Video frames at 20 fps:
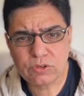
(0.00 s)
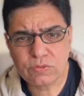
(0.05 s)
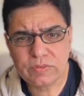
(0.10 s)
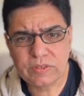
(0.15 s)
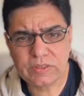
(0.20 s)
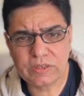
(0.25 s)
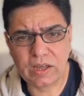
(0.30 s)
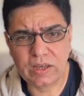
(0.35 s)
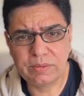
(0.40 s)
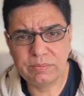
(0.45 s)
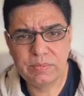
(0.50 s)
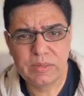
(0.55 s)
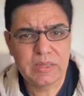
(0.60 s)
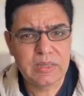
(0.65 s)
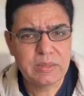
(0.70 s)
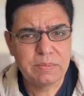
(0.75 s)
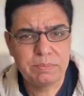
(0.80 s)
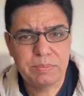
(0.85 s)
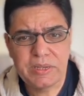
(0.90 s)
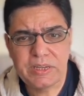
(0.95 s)
of the time
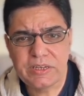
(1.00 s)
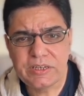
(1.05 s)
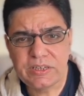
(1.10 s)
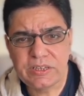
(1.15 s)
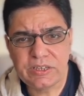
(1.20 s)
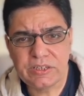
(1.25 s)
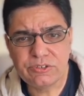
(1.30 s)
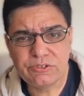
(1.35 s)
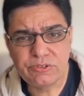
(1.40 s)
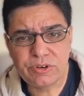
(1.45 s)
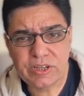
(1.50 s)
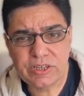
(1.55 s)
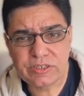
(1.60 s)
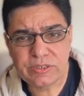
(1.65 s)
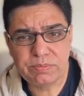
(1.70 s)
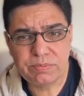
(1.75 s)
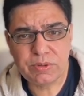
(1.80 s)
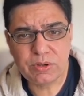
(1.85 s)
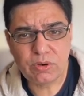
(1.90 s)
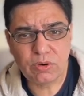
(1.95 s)
PT is
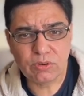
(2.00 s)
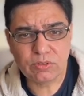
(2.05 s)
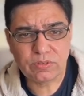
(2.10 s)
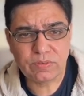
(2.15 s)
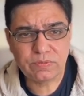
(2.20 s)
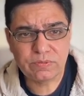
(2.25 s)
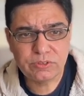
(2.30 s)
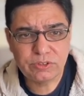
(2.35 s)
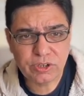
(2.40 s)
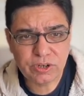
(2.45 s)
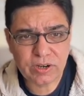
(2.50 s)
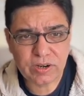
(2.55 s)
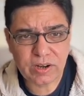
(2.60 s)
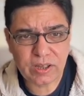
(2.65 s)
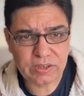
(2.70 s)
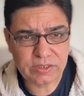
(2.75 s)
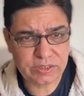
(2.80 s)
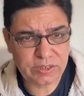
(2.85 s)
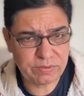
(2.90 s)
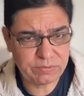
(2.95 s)
raised because of
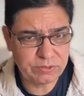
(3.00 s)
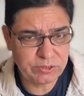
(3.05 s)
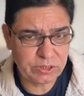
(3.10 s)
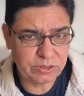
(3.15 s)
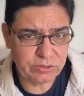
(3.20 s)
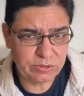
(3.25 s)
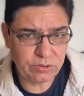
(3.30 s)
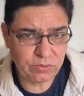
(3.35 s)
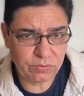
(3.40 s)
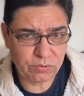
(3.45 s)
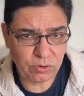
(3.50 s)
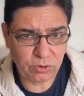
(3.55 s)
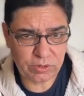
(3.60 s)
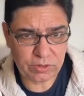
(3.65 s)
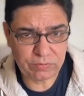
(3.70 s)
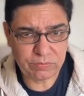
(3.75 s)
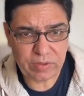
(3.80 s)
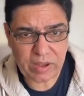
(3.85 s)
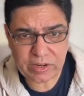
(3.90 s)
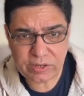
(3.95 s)
generalized deficiency of
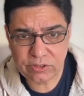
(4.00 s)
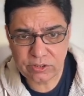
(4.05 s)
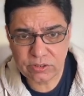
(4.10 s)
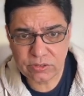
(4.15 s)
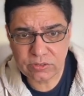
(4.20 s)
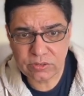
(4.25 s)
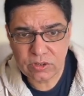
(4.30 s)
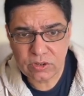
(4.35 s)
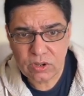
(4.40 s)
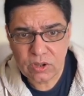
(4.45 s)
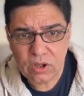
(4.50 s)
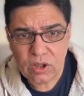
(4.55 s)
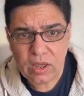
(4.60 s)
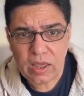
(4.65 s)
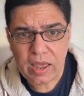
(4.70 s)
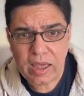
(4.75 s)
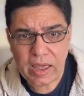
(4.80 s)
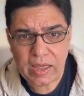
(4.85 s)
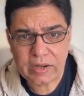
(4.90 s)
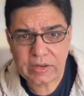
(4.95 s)
clotting factors,
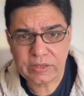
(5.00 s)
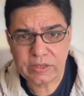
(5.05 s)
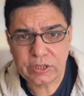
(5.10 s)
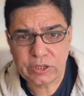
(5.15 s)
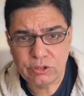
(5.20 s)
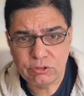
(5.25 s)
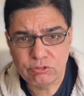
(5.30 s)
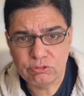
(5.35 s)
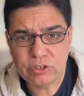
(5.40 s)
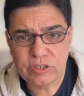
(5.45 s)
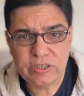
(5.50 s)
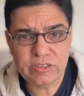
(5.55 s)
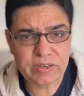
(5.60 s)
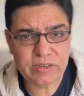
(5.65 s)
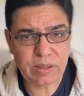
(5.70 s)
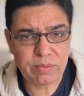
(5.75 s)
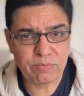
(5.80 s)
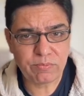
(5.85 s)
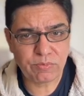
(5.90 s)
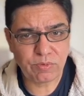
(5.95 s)
and they usually
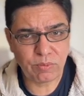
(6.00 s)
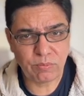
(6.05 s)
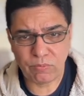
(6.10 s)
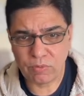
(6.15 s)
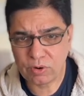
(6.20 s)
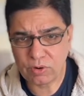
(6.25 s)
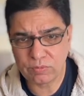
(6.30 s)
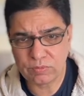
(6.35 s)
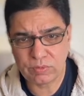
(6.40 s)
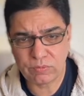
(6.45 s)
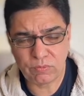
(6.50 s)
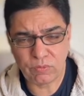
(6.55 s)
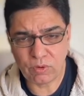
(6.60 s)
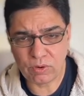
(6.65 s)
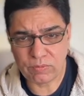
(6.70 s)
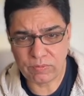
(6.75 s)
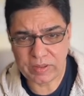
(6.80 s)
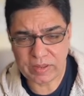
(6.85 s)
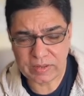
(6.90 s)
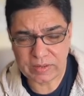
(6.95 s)
stem from one of the
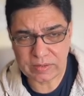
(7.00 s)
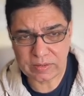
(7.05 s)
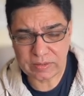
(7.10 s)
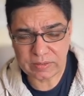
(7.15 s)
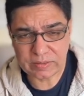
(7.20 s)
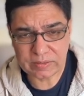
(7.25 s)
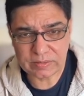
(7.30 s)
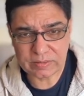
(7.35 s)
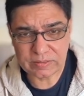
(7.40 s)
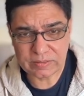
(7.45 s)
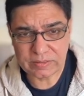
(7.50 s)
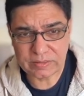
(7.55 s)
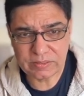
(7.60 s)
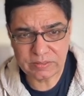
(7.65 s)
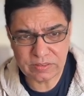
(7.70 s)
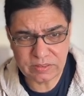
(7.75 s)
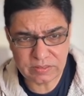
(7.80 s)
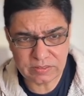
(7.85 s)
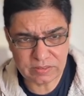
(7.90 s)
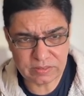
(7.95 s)
following
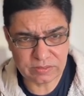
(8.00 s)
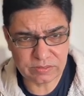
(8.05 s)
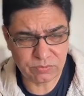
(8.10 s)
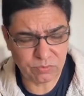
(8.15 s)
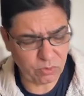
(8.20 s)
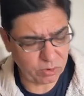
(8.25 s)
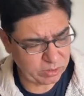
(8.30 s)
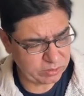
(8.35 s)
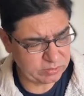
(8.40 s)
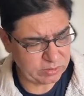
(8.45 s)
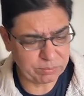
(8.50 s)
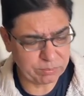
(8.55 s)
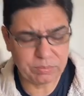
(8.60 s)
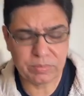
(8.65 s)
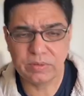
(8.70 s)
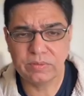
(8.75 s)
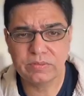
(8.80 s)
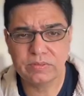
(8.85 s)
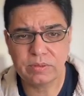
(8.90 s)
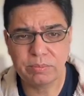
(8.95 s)
diseases. For
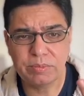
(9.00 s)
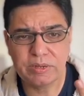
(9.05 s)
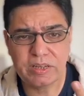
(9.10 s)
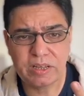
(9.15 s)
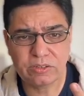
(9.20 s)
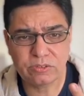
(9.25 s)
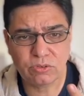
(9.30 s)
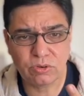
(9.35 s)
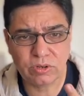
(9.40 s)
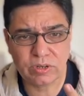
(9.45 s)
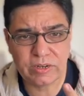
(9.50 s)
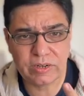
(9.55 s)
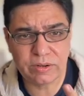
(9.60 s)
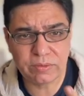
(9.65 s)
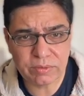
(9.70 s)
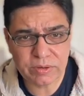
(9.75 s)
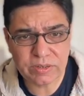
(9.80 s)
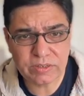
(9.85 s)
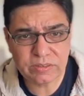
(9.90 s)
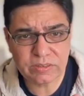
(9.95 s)
example, somebody has got
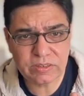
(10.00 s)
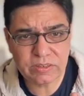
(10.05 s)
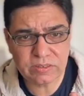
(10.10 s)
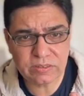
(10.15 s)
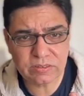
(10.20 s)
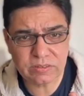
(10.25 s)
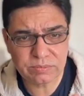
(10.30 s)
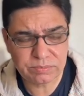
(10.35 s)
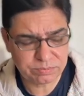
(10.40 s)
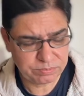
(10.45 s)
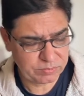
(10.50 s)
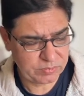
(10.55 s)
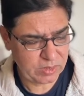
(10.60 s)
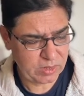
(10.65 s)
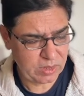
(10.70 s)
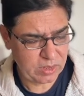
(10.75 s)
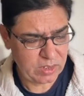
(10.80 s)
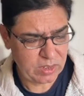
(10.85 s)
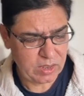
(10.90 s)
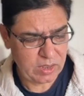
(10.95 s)
liver disease.
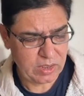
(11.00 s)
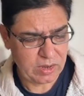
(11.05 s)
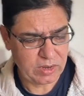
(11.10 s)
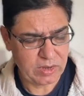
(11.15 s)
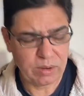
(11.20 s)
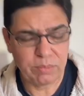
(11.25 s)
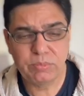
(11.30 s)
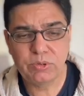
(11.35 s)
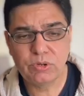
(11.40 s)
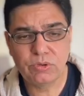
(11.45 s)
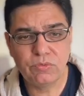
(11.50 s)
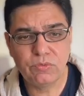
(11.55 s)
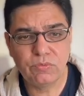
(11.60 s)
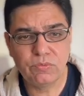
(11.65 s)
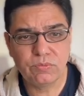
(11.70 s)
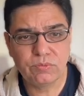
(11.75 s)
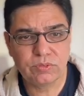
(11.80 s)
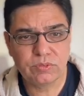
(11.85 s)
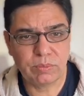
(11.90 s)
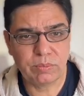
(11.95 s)
Number two,
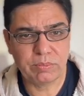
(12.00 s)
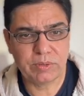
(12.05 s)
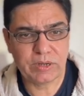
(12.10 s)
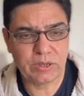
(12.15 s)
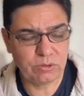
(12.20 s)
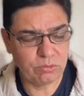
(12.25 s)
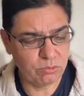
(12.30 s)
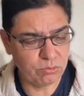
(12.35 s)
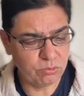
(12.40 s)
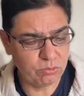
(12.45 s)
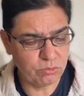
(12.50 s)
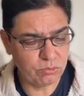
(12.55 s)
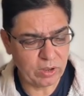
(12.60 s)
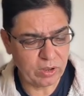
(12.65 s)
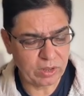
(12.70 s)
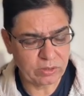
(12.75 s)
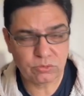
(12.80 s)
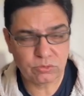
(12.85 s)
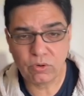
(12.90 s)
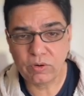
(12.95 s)
somebody who
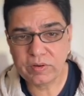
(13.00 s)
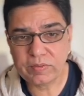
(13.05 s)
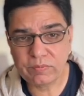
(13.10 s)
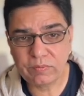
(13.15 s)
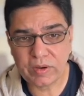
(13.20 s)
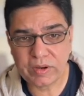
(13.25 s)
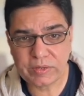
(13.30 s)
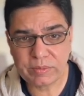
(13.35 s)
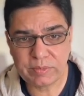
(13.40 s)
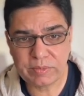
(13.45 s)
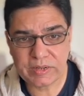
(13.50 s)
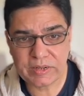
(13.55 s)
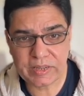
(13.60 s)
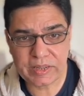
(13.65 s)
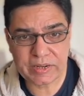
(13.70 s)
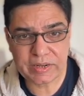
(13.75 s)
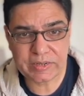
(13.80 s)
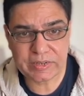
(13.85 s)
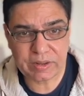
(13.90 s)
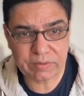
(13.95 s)
has got vitamin
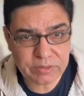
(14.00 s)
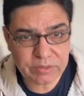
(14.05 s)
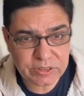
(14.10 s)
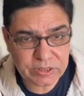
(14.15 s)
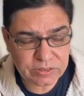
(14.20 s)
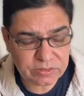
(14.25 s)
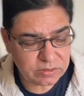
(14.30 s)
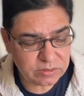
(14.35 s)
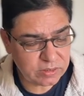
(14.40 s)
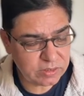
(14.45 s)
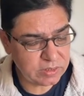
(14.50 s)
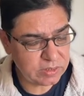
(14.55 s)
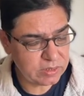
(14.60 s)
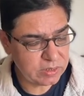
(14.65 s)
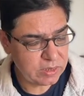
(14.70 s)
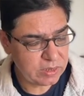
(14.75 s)
K deficiency.